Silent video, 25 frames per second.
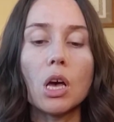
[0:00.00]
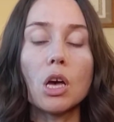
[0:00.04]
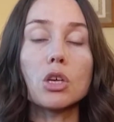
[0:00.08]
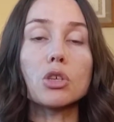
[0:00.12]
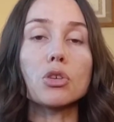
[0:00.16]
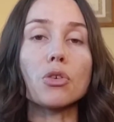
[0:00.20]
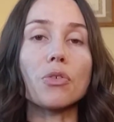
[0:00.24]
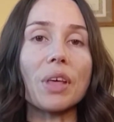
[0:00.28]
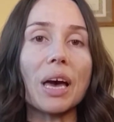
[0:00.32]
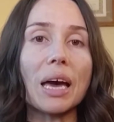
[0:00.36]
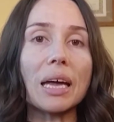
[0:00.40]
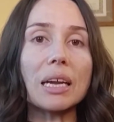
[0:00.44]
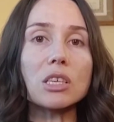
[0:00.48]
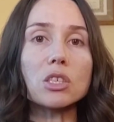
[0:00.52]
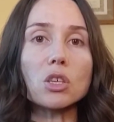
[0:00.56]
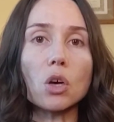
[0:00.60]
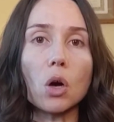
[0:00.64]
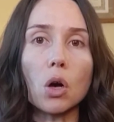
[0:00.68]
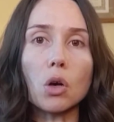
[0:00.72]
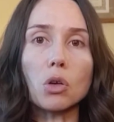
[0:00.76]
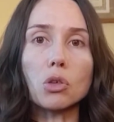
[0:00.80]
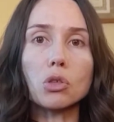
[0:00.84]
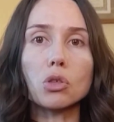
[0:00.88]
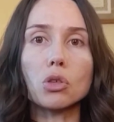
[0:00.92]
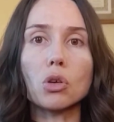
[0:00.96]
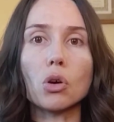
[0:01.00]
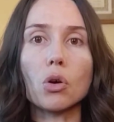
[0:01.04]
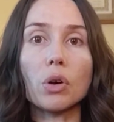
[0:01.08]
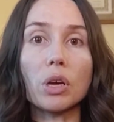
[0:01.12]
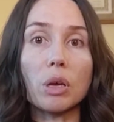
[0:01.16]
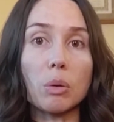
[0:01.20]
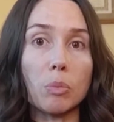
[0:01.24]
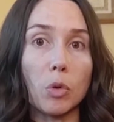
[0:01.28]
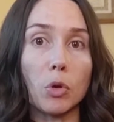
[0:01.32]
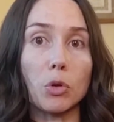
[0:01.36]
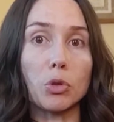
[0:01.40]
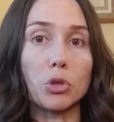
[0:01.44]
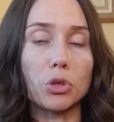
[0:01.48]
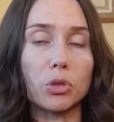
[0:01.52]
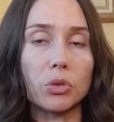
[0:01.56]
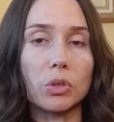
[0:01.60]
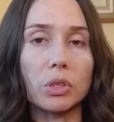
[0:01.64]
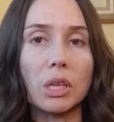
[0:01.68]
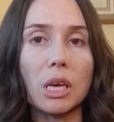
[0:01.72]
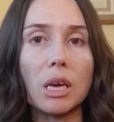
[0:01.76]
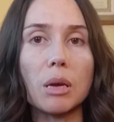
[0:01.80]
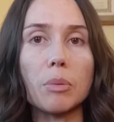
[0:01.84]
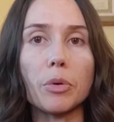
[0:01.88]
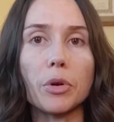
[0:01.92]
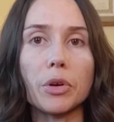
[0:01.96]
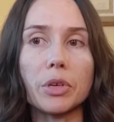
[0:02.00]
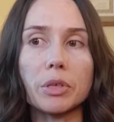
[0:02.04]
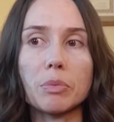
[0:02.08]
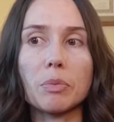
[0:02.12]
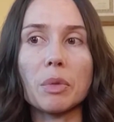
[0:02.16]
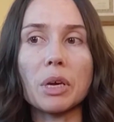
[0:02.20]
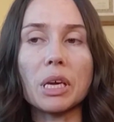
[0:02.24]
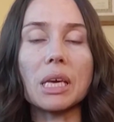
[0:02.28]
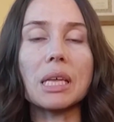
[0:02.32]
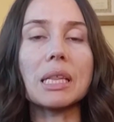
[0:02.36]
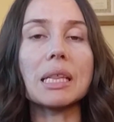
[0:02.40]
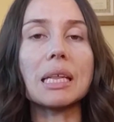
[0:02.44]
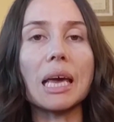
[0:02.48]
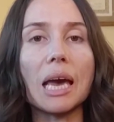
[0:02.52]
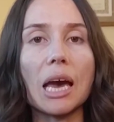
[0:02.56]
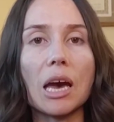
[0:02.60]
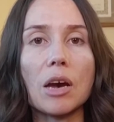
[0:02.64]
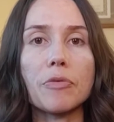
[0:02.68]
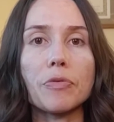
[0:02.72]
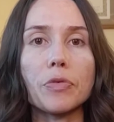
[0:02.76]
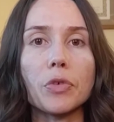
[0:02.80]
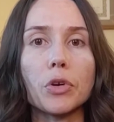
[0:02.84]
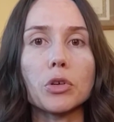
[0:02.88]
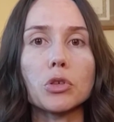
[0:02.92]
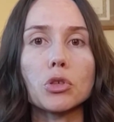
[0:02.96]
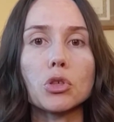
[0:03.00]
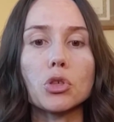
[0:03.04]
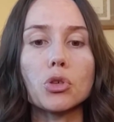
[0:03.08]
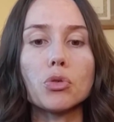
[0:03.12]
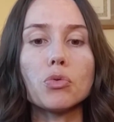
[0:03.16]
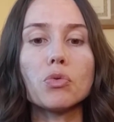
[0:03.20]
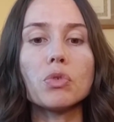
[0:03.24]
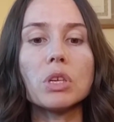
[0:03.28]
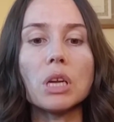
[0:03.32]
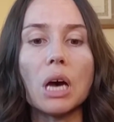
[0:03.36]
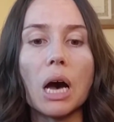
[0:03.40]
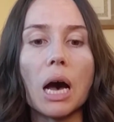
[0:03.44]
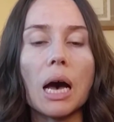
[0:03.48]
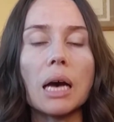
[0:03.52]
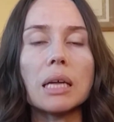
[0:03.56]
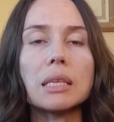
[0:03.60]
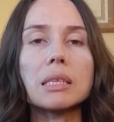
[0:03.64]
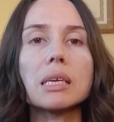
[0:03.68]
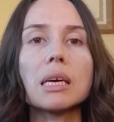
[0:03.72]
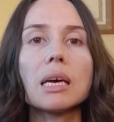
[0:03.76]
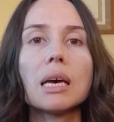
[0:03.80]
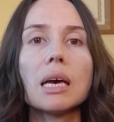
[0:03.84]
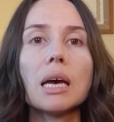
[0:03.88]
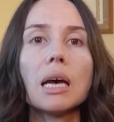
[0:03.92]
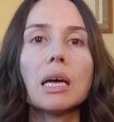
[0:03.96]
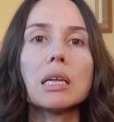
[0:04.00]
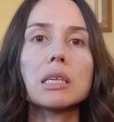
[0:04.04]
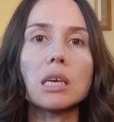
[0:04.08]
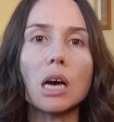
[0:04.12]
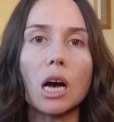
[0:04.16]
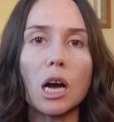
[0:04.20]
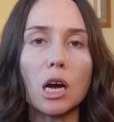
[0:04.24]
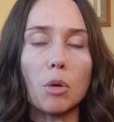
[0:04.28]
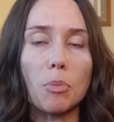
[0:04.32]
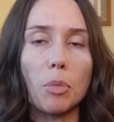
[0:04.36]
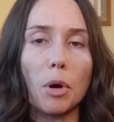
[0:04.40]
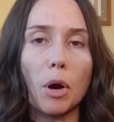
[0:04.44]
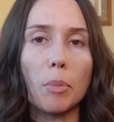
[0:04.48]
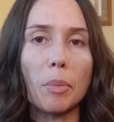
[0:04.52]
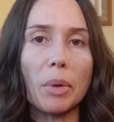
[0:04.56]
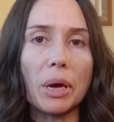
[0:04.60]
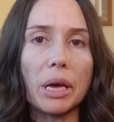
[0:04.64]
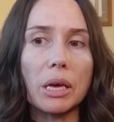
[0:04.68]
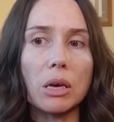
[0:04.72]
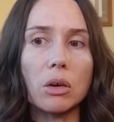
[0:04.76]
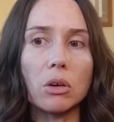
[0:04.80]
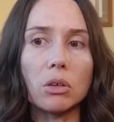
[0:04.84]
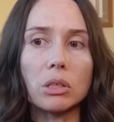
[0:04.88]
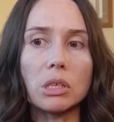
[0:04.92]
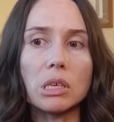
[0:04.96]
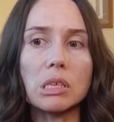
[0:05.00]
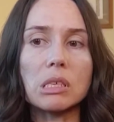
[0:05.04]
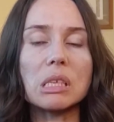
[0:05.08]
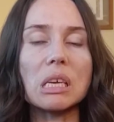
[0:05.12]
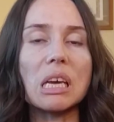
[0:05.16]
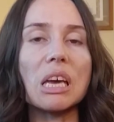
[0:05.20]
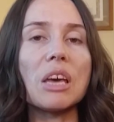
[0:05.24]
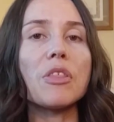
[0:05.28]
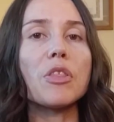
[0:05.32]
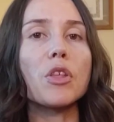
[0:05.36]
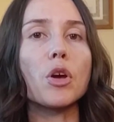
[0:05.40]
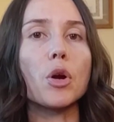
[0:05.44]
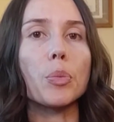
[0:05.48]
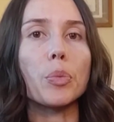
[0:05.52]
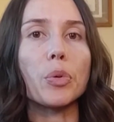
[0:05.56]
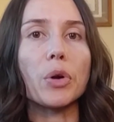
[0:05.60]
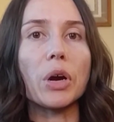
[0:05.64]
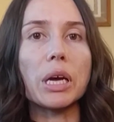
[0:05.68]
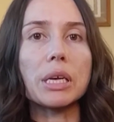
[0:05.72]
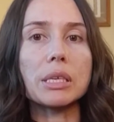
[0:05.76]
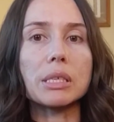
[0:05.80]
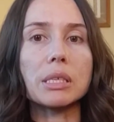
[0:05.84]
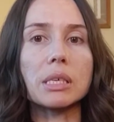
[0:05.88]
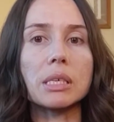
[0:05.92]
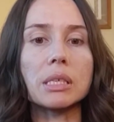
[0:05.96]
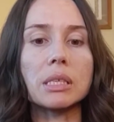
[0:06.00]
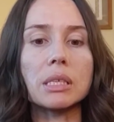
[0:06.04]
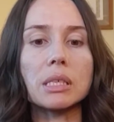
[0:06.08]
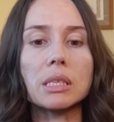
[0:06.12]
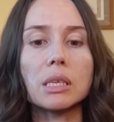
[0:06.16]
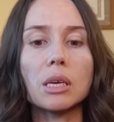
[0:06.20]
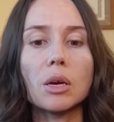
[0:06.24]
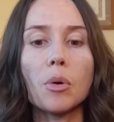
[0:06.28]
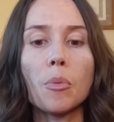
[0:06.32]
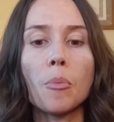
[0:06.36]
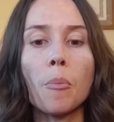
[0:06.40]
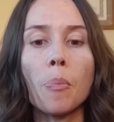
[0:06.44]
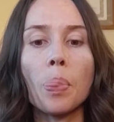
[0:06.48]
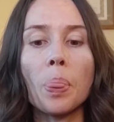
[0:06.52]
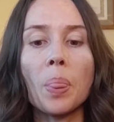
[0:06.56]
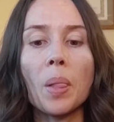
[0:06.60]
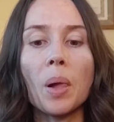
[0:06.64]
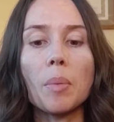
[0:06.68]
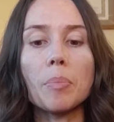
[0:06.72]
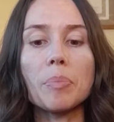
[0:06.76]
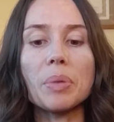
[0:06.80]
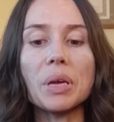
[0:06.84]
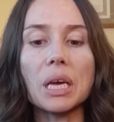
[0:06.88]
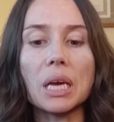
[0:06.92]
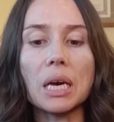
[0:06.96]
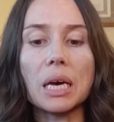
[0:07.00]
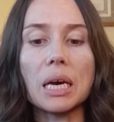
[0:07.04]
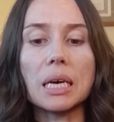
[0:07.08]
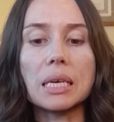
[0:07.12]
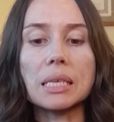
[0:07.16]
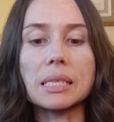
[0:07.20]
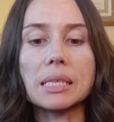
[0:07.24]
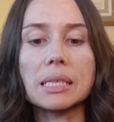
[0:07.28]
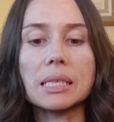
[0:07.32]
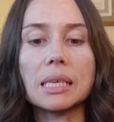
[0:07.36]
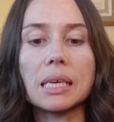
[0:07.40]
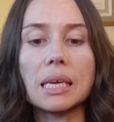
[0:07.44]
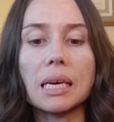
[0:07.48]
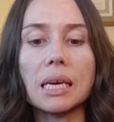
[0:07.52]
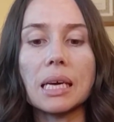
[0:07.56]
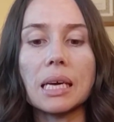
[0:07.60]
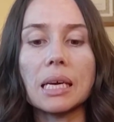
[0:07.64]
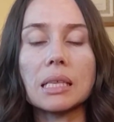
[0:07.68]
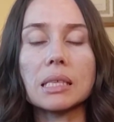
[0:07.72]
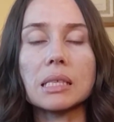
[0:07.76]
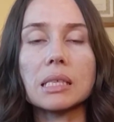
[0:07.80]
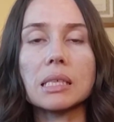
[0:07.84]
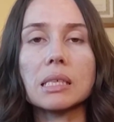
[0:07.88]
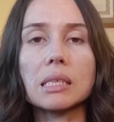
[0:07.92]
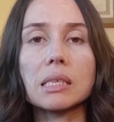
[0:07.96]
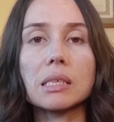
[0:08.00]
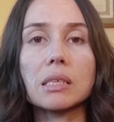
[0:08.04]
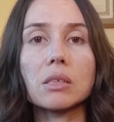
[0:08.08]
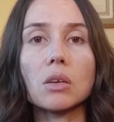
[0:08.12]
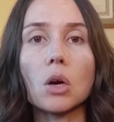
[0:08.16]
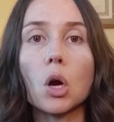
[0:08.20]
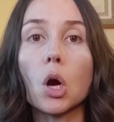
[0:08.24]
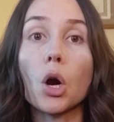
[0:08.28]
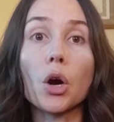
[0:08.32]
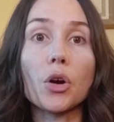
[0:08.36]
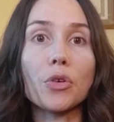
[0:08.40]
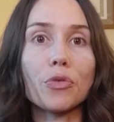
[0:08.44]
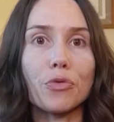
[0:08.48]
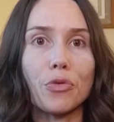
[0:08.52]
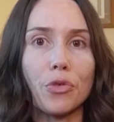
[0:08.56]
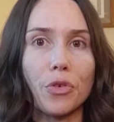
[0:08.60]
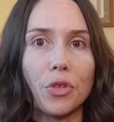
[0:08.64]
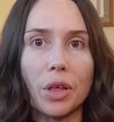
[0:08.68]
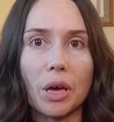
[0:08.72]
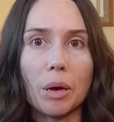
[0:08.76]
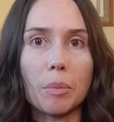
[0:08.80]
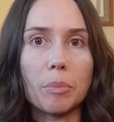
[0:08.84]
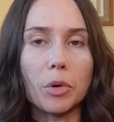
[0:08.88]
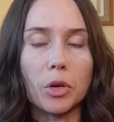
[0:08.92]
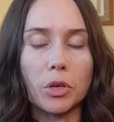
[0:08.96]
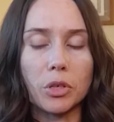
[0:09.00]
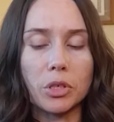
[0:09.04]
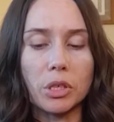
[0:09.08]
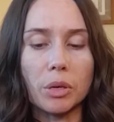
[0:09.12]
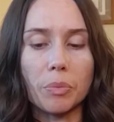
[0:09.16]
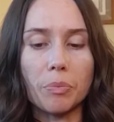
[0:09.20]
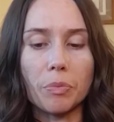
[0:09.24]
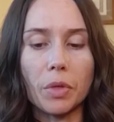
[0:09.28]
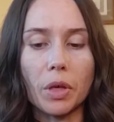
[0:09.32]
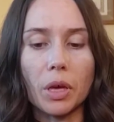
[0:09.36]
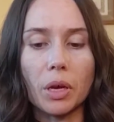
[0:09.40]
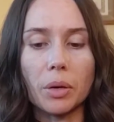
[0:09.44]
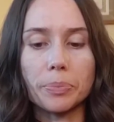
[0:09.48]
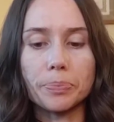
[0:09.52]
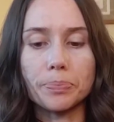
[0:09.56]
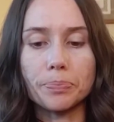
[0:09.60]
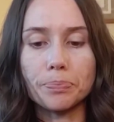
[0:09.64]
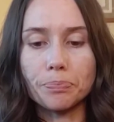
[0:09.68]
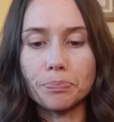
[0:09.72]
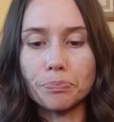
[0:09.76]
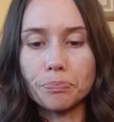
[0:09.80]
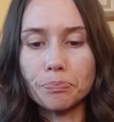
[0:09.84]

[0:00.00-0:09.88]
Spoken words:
So that is also emotional labor, is making the effort to not talk about my illness in their presence because it's hard for them or something.